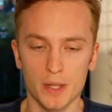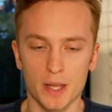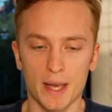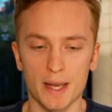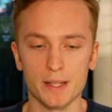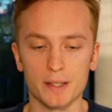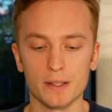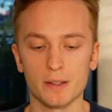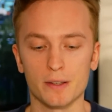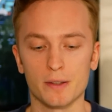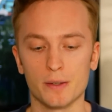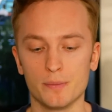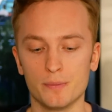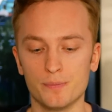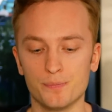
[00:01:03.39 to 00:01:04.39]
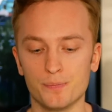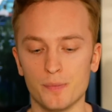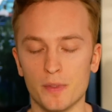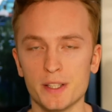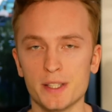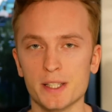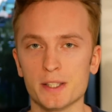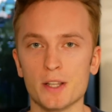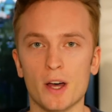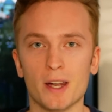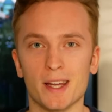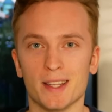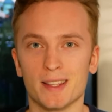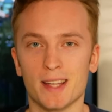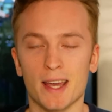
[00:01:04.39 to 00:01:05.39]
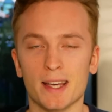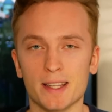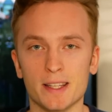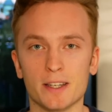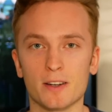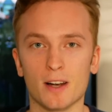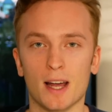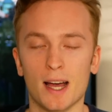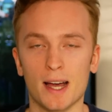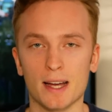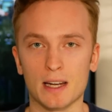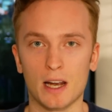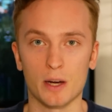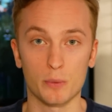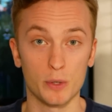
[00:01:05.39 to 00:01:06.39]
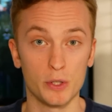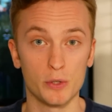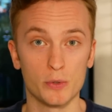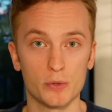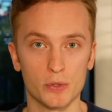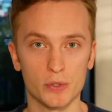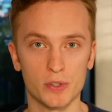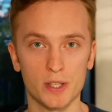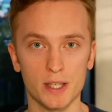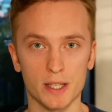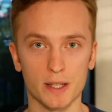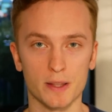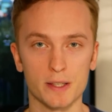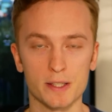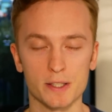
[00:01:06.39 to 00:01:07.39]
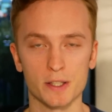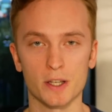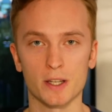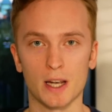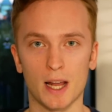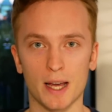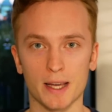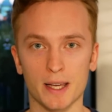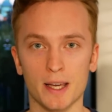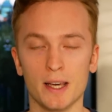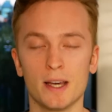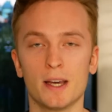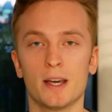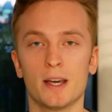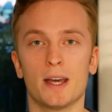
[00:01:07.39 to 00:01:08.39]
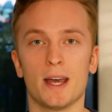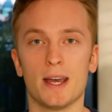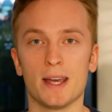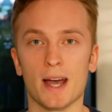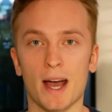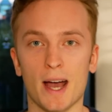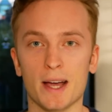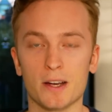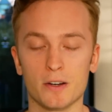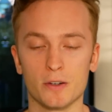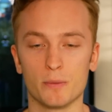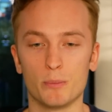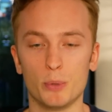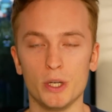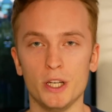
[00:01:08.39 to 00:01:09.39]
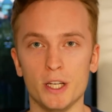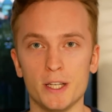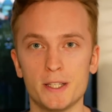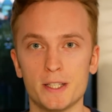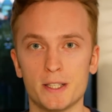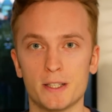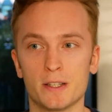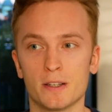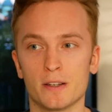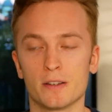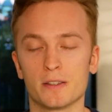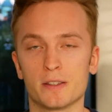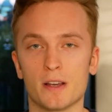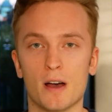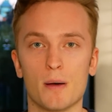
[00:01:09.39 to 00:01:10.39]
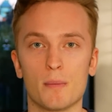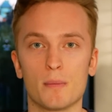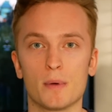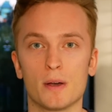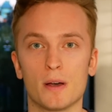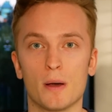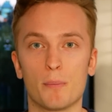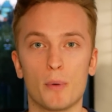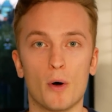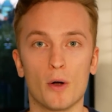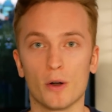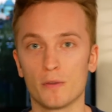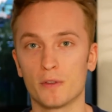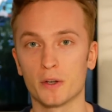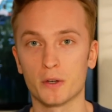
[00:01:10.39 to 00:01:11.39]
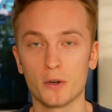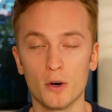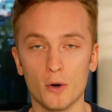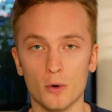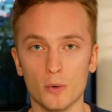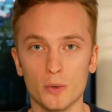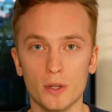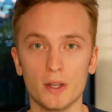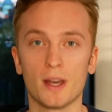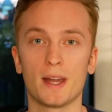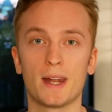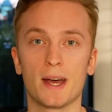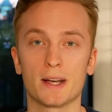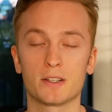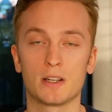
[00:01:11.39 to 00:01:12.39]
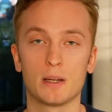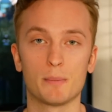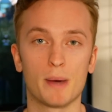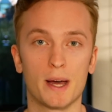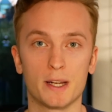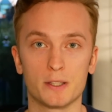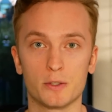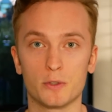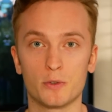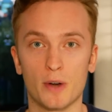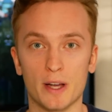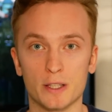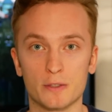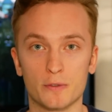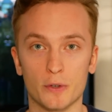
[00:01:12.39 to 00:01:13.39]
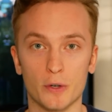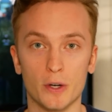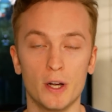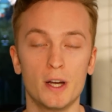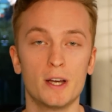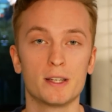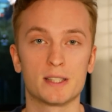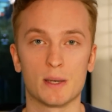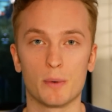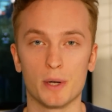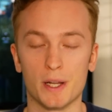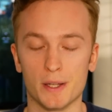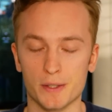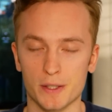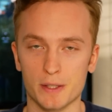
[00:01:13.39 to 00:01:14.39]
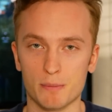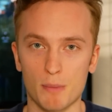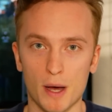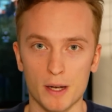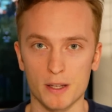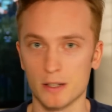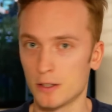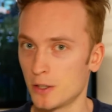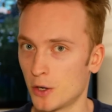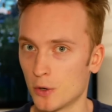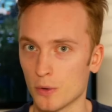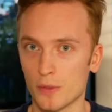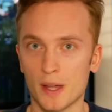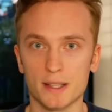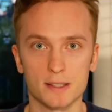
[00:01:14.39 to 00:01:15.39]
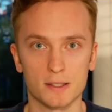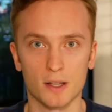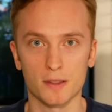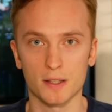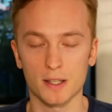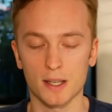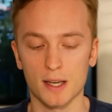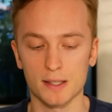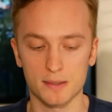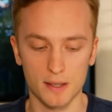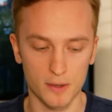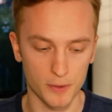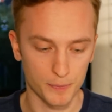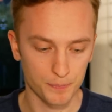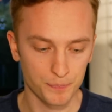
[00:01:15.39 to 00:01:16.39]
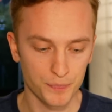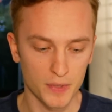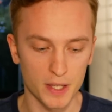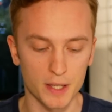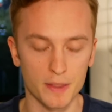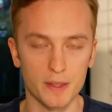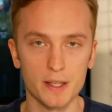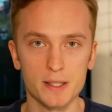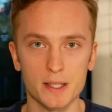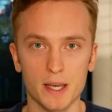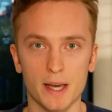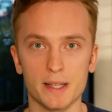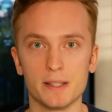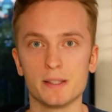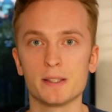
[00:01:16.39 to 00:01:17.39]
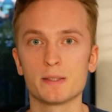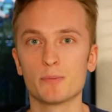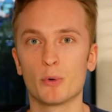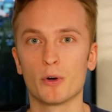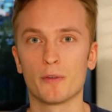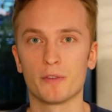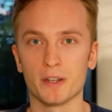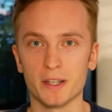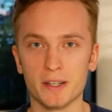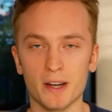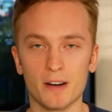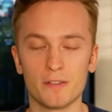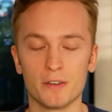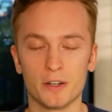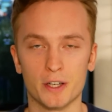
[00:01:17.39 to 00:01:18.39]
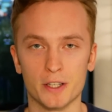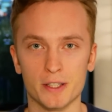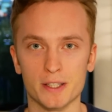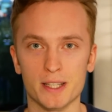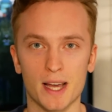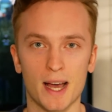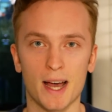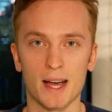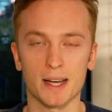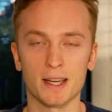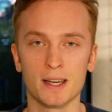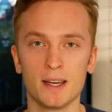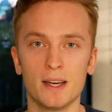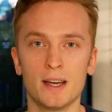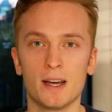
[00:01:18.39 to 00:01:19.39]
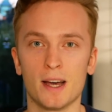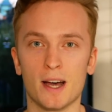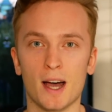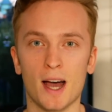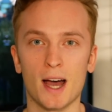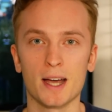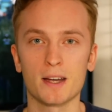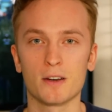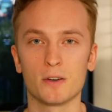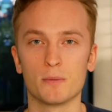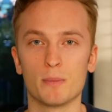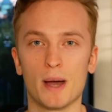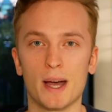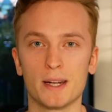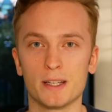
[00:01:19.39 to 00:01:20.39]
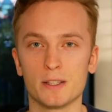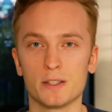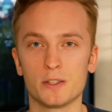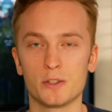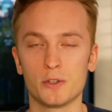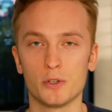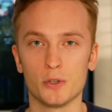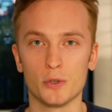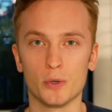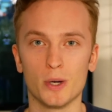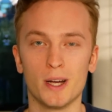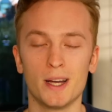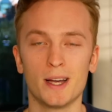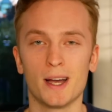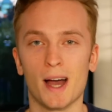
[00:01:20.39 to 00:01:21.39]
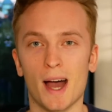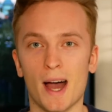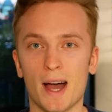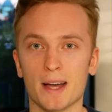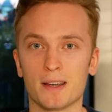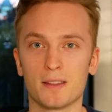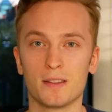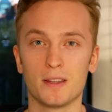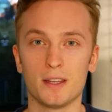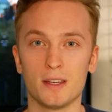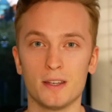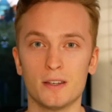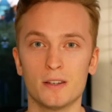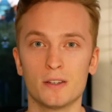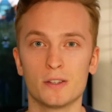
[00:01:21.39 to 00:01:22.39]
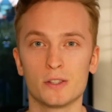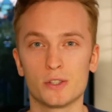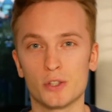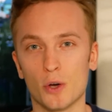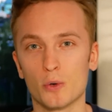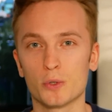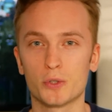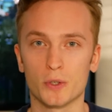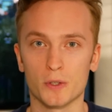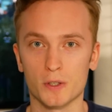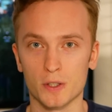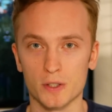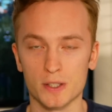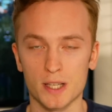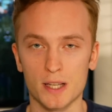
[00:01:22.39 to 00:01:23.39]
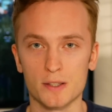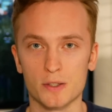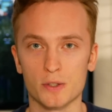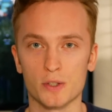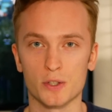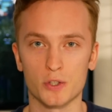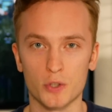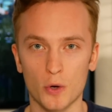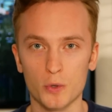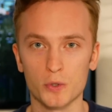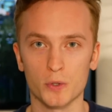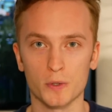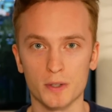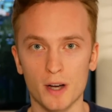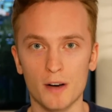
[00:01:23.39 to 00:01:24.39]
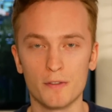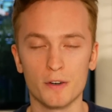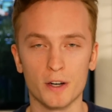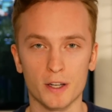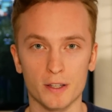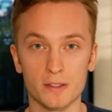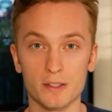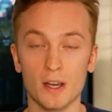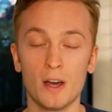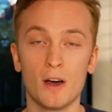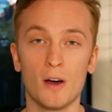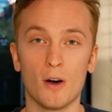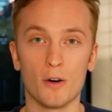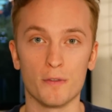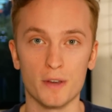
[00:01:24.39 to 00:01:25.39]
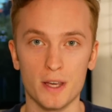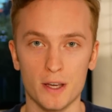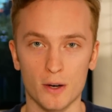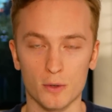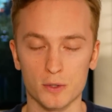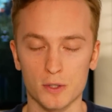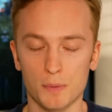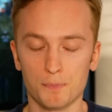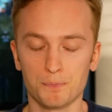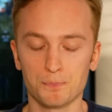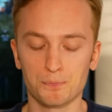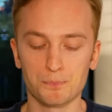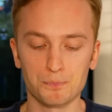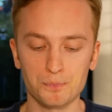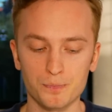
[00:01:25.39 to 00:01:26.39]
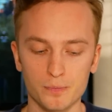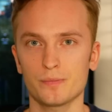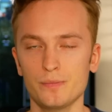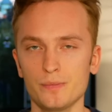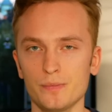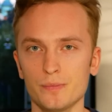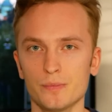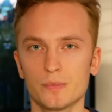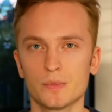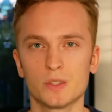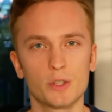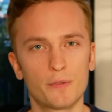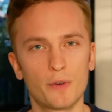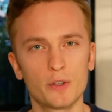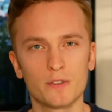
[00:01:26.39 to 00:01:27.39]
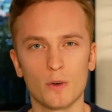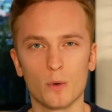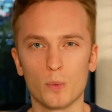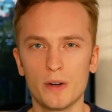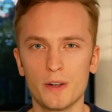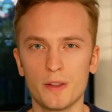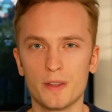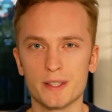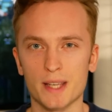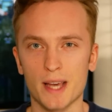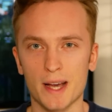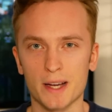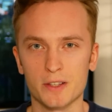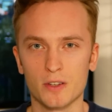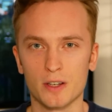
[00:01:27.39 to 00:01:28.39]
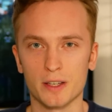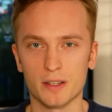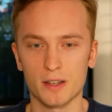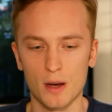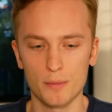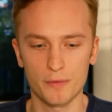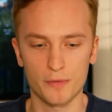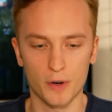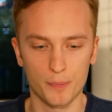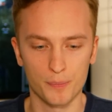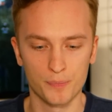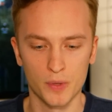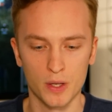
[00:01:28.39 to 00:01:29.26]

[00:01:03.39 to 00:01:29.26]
And this is not a technical hack like we're used to seeing. This is not like a hacker breached some part of the code and actually managed to transfer someone else's money. No, that's not the case here. In this case, this is more of a governance hack. A hacker managed to hack the social consensus, the social governance of EOS. So first of all, where did this actually come from?